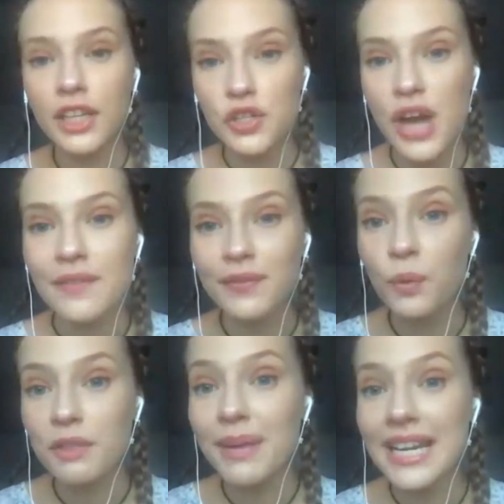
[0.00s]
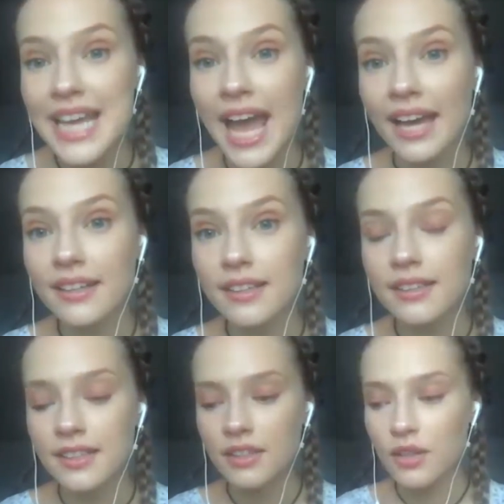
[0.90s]
travel with my dad.
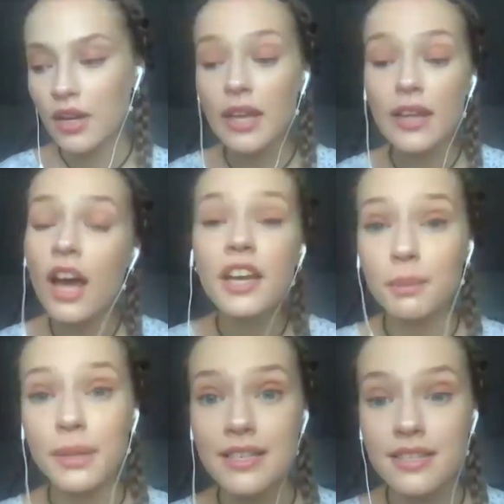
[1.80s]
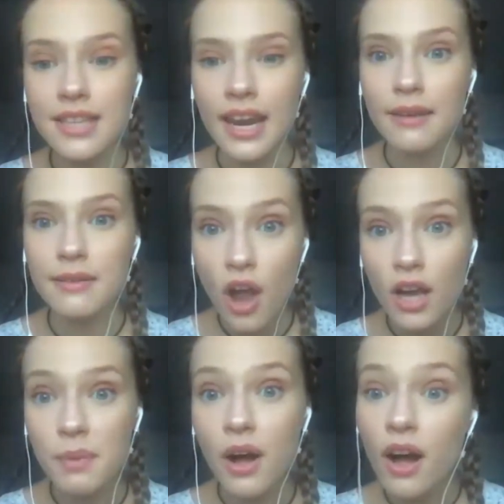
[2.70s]
A lot of the places that I talk
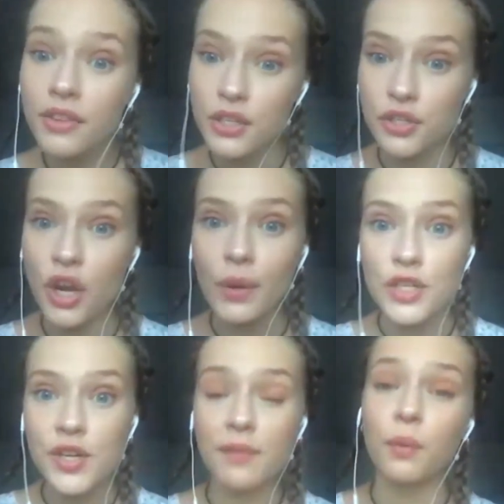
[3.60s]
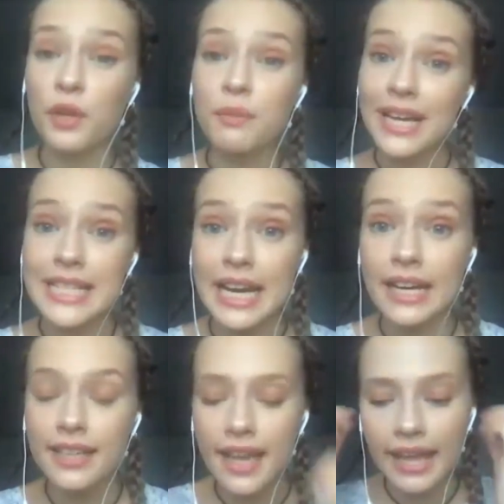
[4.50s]
about on the show, I travel with my
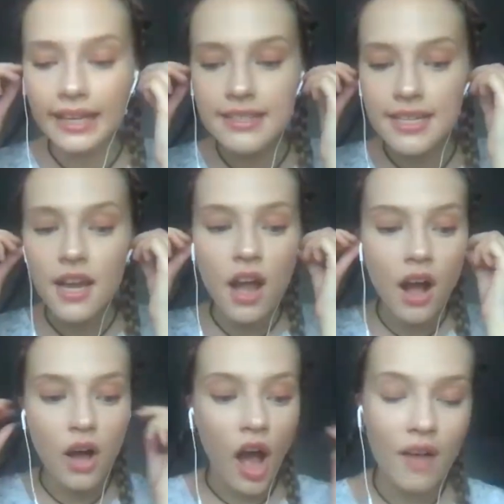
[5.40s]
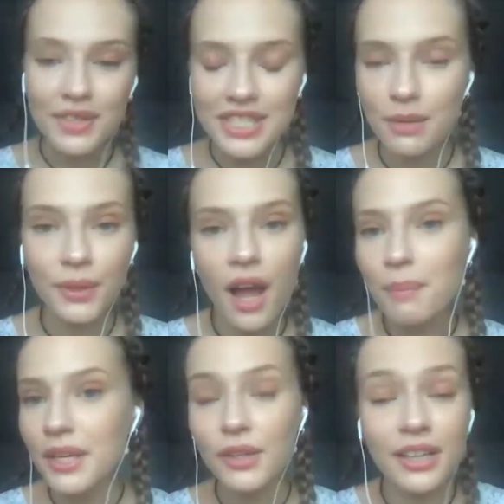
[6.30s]
dad. And obviously, we're not
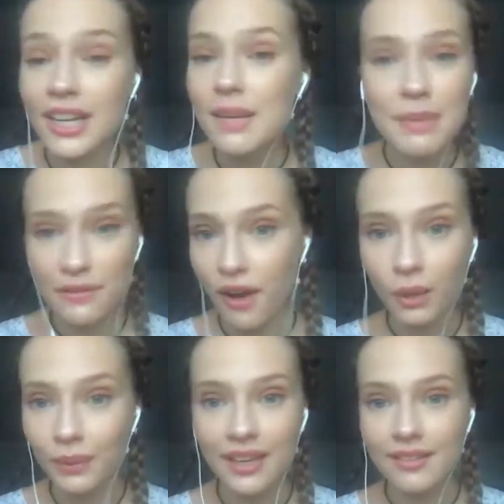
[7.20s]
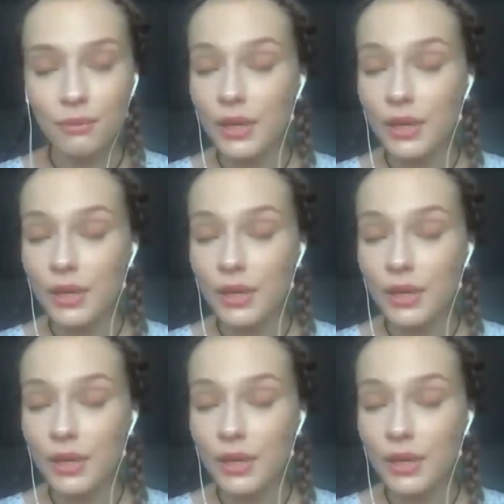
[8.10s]
going to be following, we,